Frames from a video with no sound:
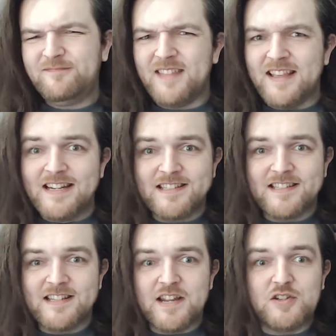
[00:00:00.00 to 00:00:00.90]

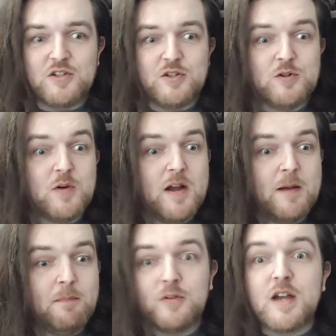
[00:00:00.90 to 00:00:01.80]
listening to
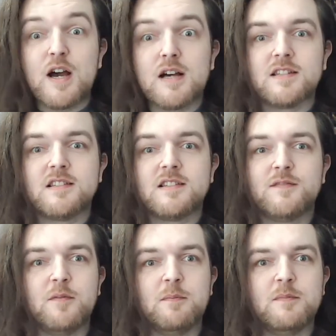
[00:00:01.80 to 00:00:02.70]
podcasts
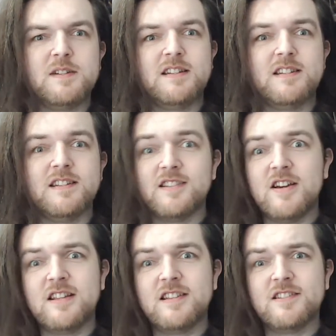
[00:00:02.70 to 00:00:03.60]
from
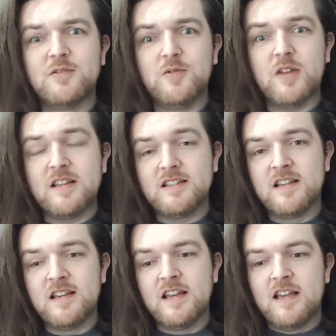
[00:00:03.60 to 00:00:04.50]
designers and all this.
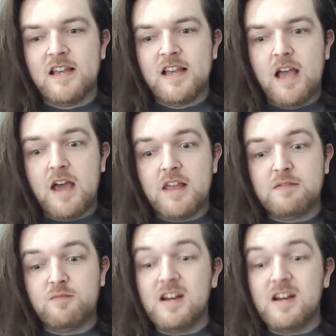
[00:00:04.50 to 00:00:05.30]
And really,